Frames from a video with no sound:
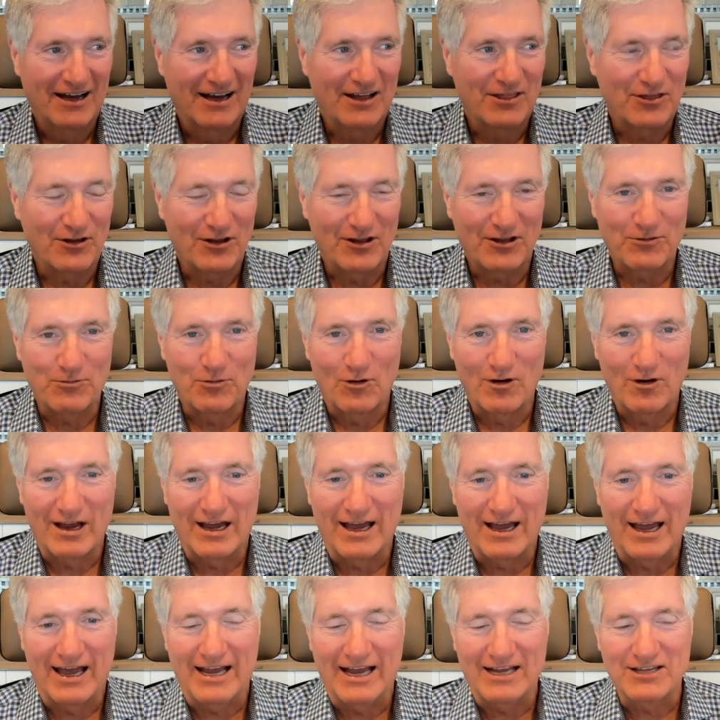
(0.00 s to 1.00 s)
I think Maria
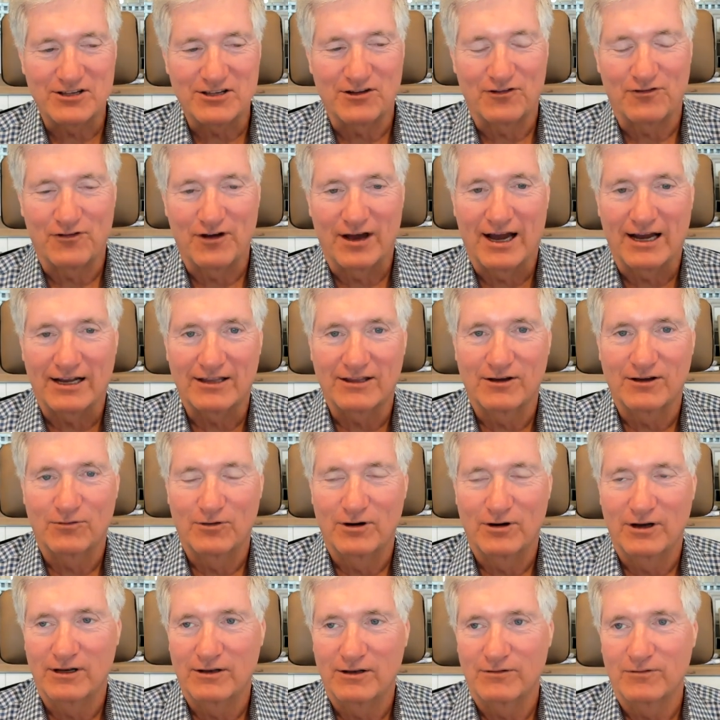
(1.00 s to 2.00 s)
hates the fact that
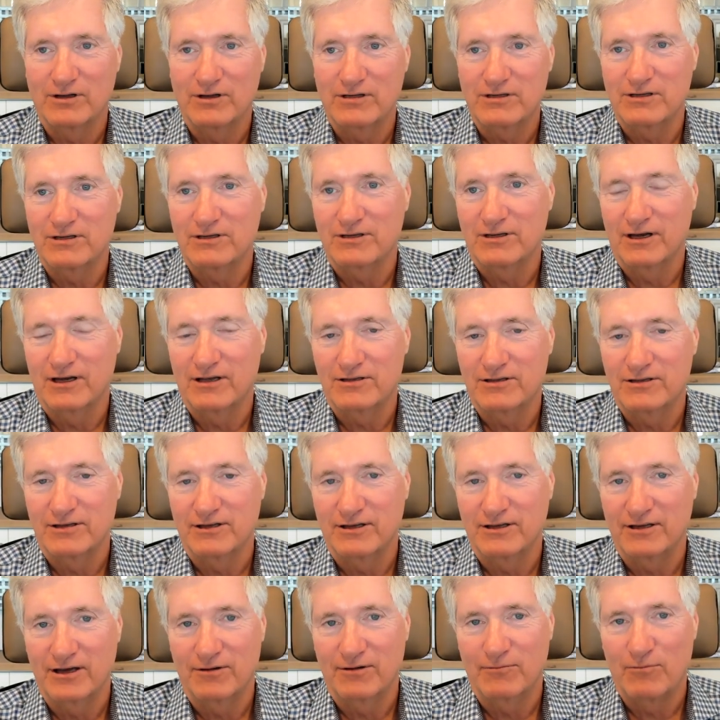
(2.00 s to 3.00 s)
when she does
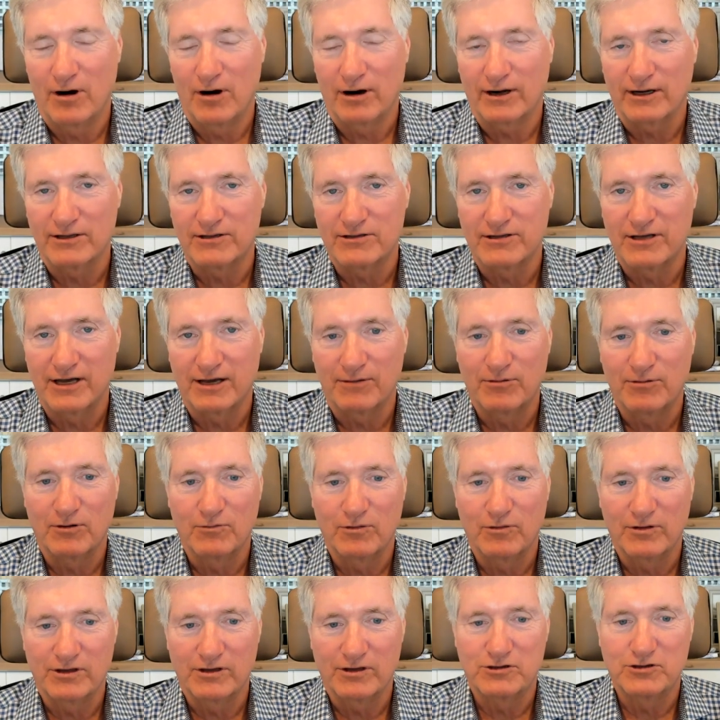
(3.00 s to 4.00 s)
the market segment
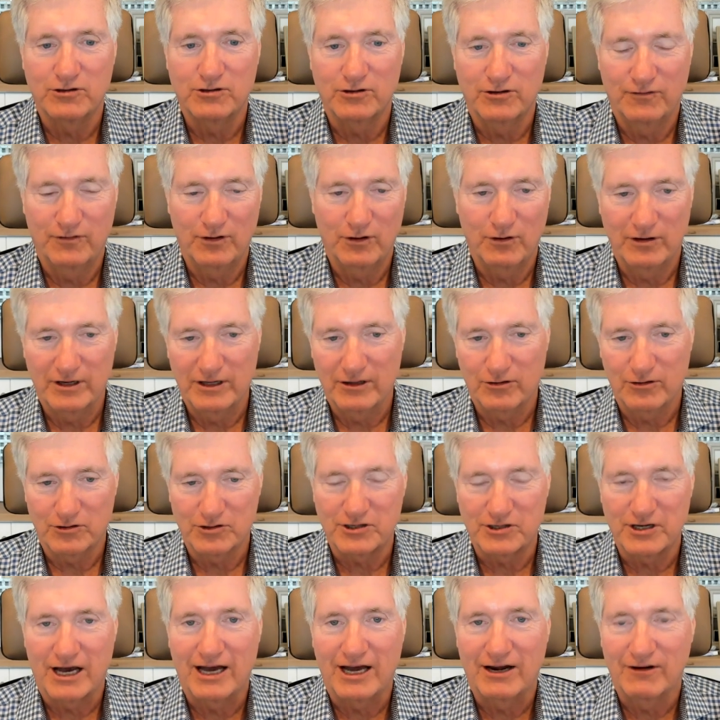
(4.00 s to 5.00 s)
with the two of you on either
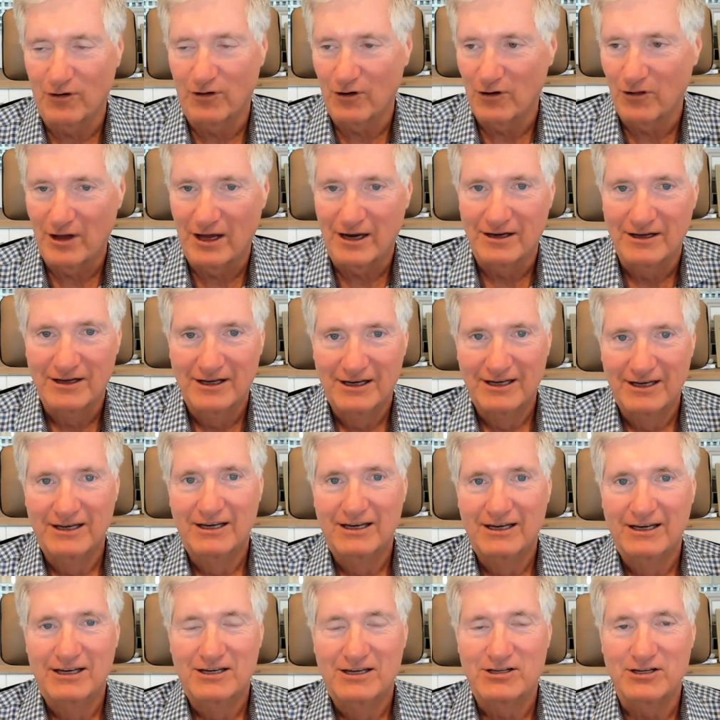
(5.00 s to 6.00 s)
side of her, that
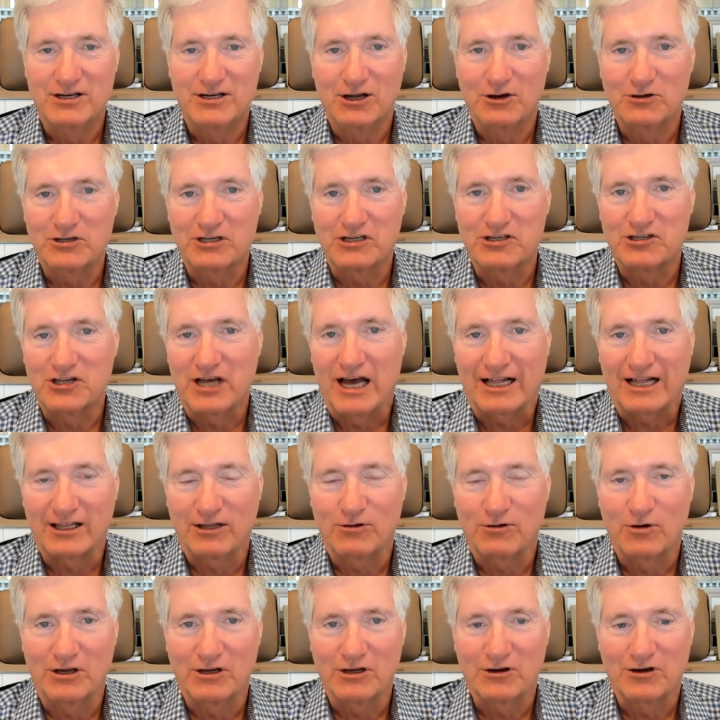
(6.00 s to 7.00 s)
she knows exactly
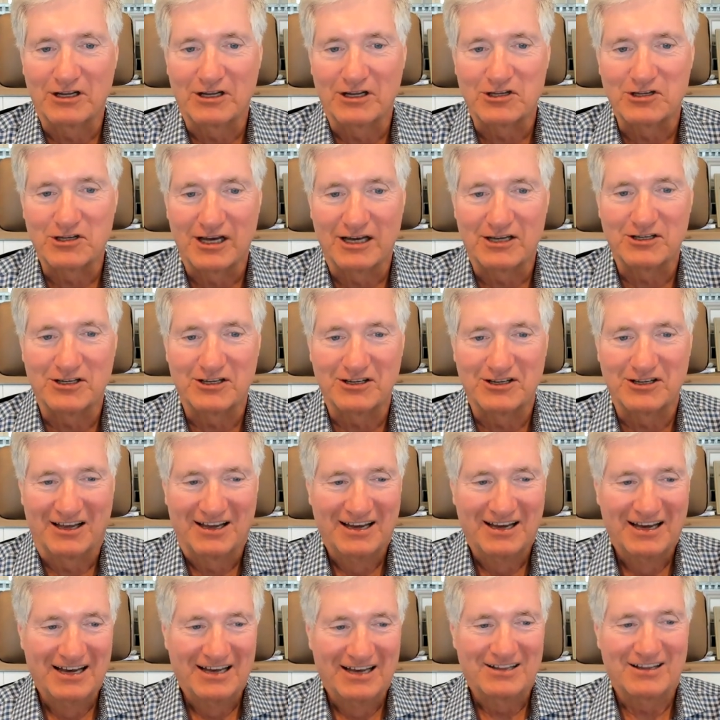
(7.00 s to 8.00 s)
what you're going to say. She said,
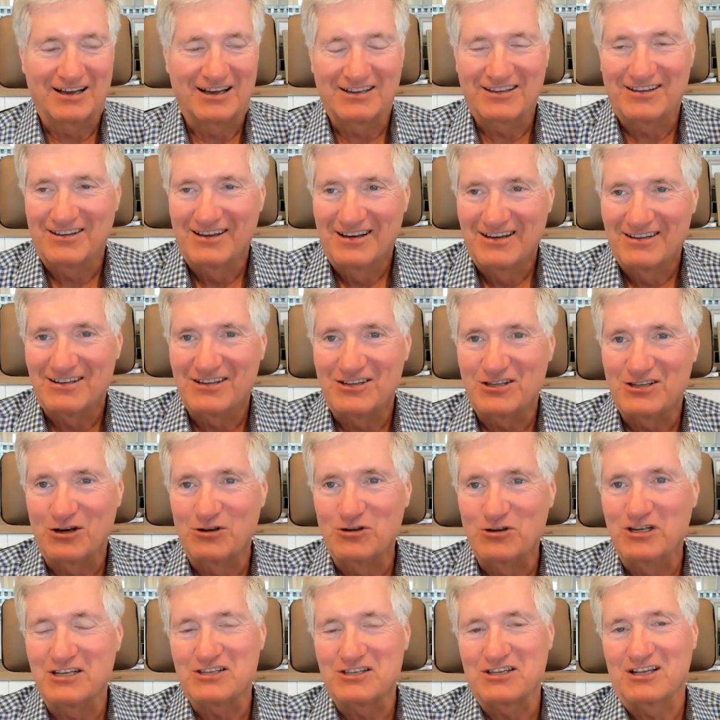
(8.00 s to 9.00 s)
like, she's so
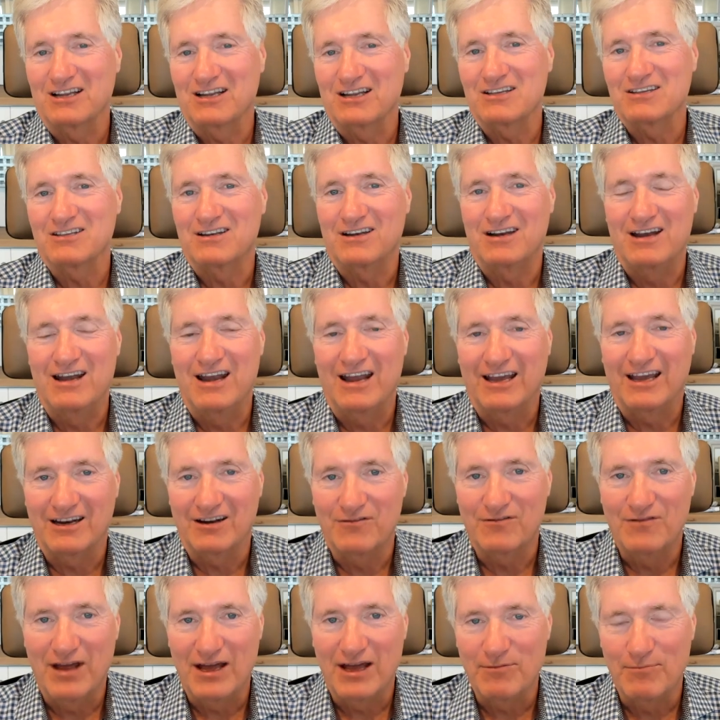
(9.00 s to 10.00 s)
used to listening to
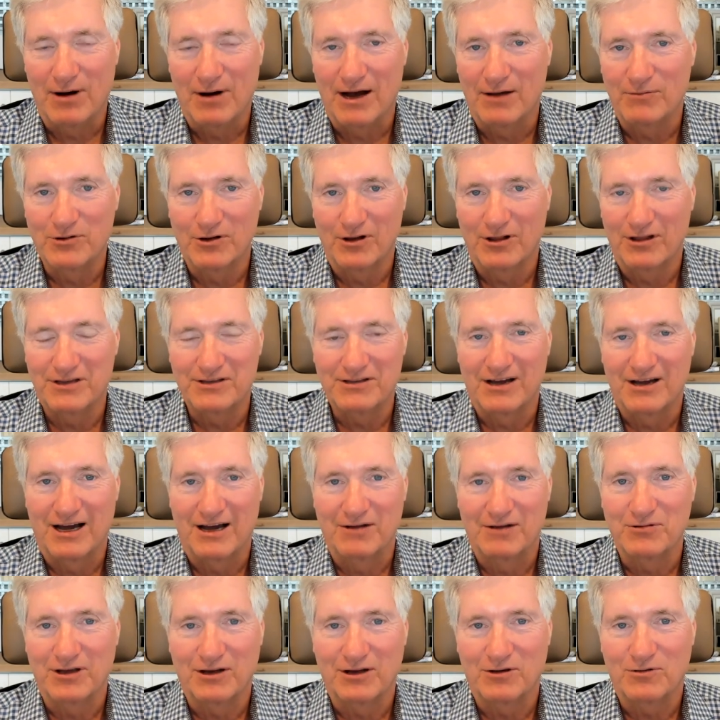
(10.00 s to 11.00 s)
negative nabobs all the time.
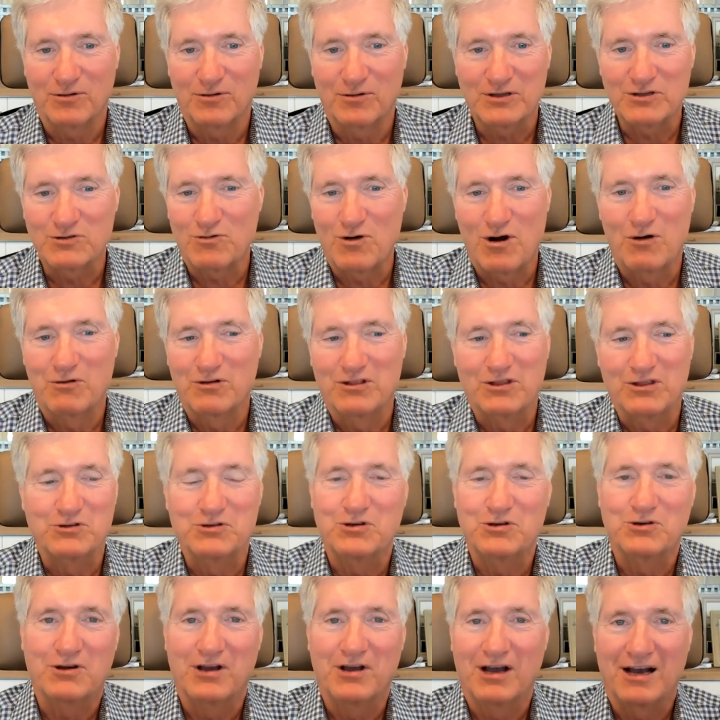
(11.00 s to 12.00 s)
She's like, what's wrong with you
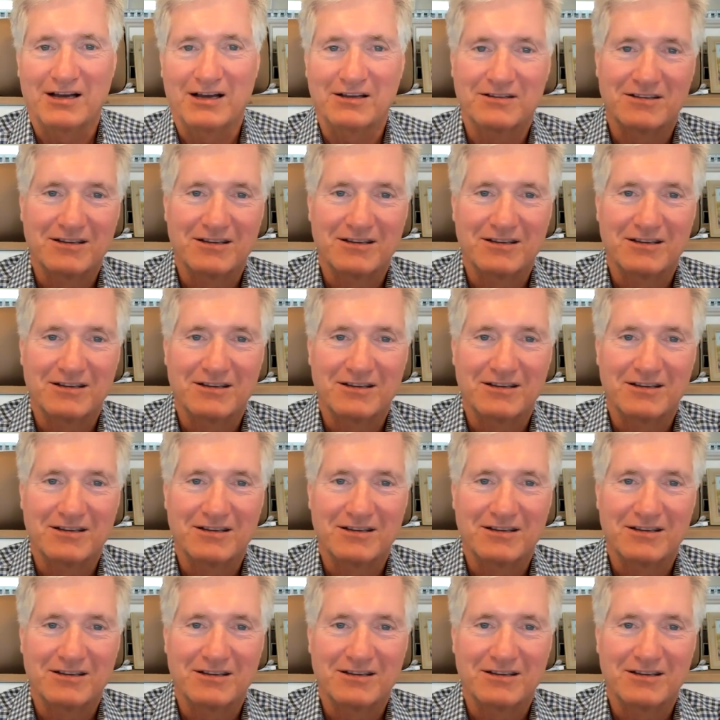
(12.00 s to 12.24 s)
two guys?